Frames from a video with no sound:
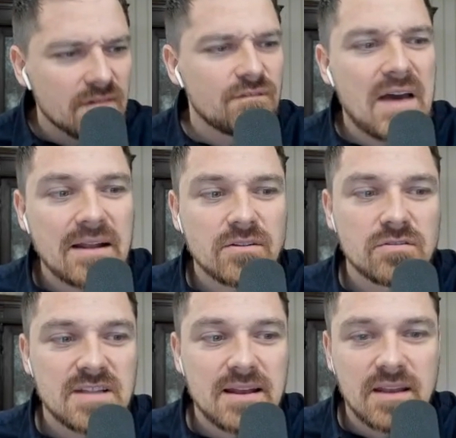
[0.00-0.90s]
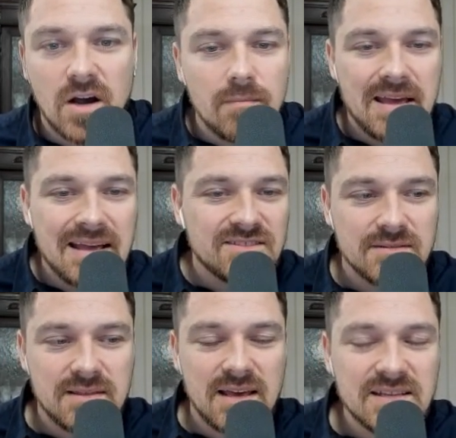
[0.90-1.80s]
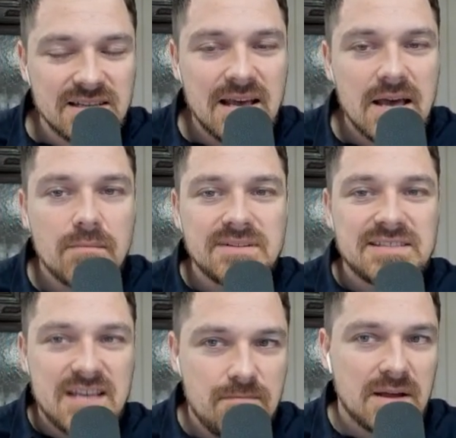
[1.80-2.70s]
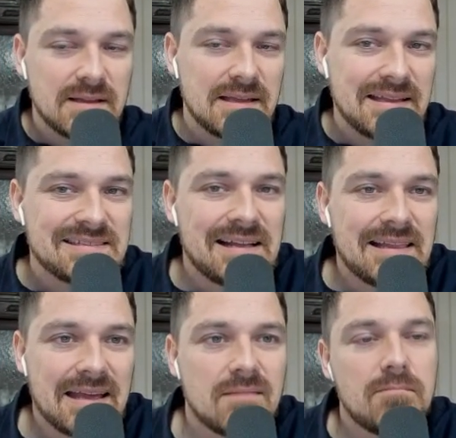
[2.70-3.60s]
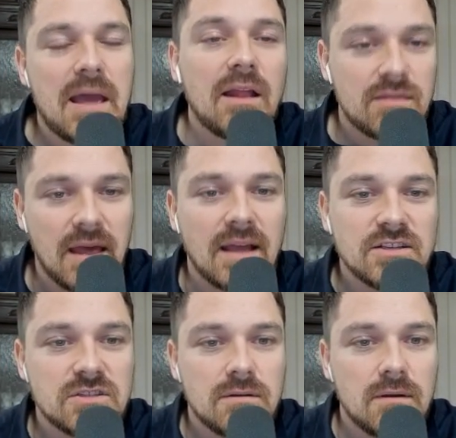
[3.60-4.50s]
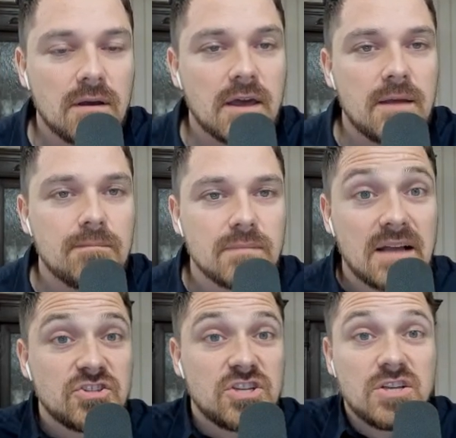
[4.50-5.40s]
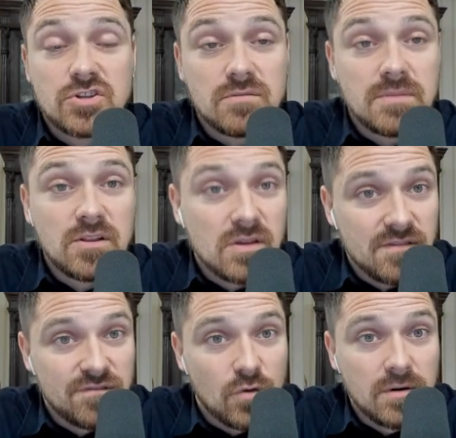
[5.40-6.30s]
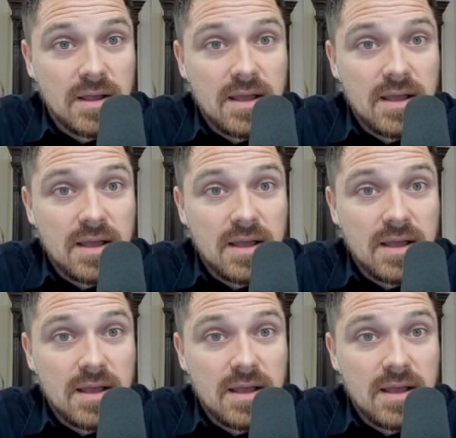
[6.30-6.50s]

factors that come into this. But typically, these are like the main things, okay, that she should be looking for.